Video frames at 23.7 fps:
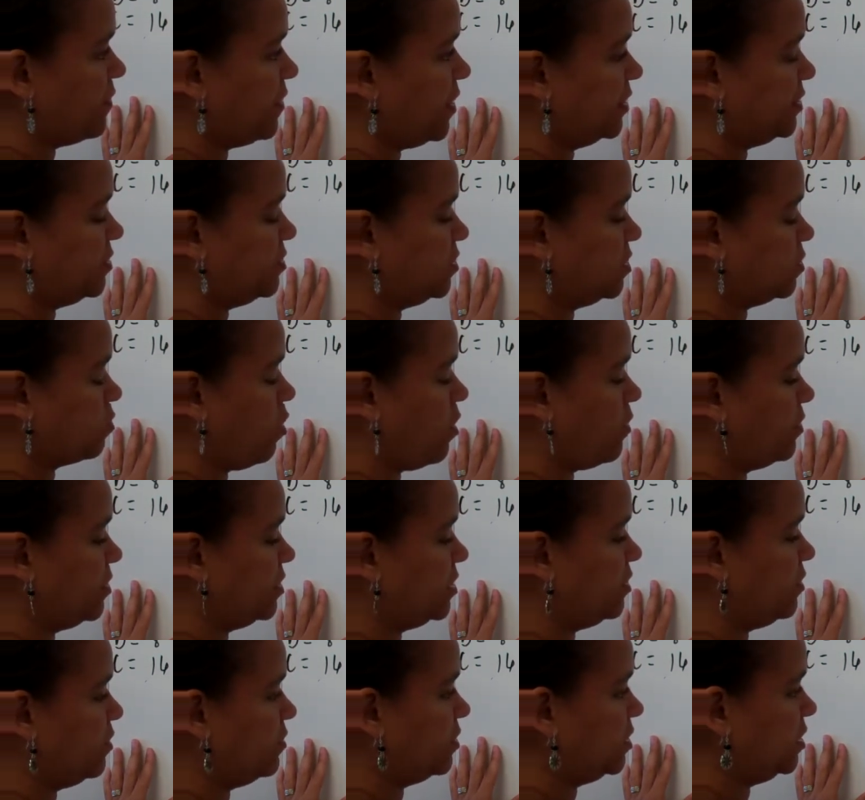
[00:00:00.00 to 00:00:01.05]
that's square root of
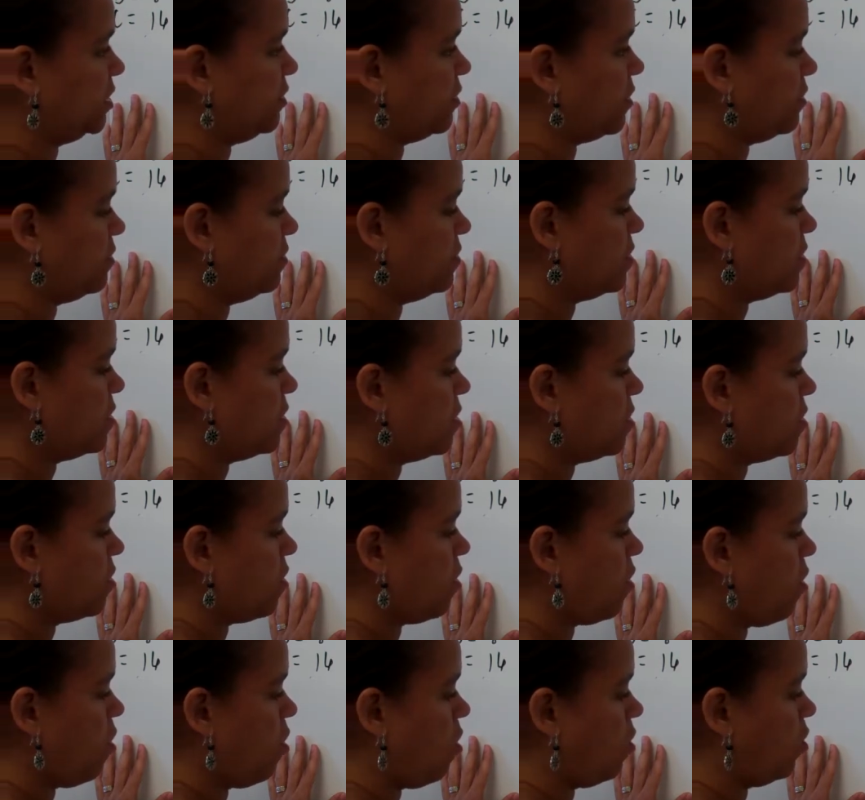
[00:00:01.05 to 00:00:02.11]
0 is 0,
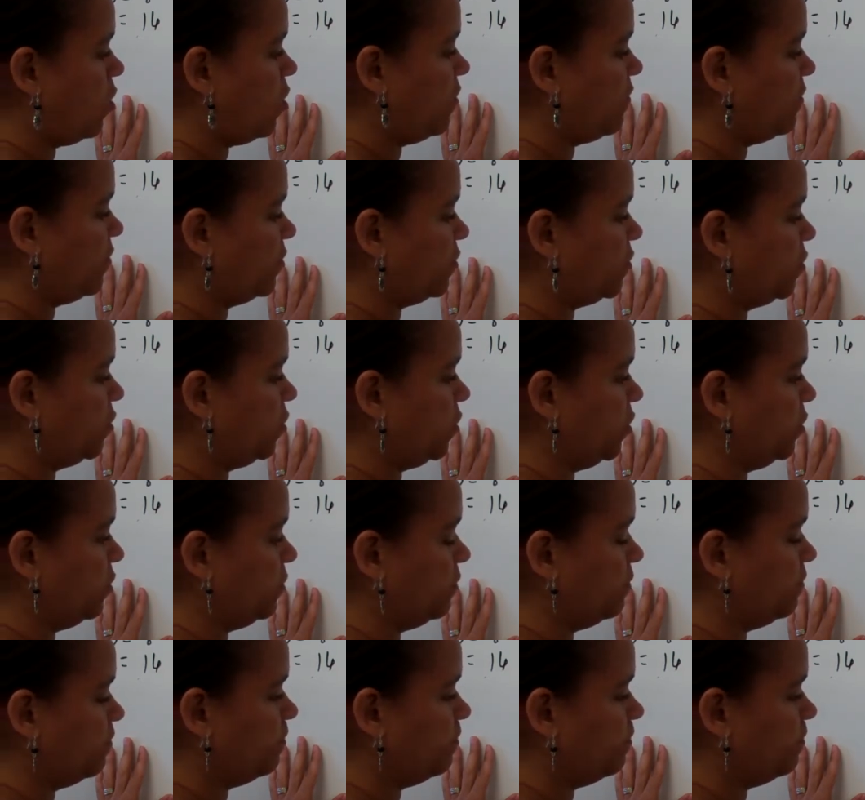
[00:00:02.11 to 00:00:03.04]
all over 2.